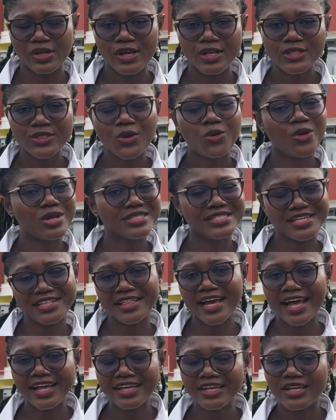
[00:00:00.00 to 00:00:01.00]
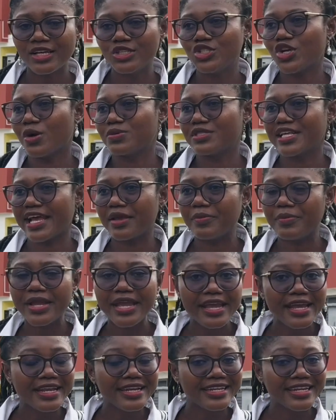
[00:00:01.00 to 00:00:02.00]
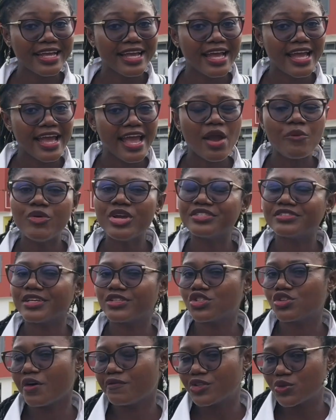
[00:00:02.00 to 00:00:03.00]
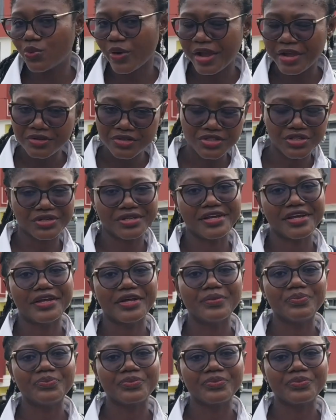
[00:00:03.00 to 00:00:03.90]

So consider jobs like being a research software engineer,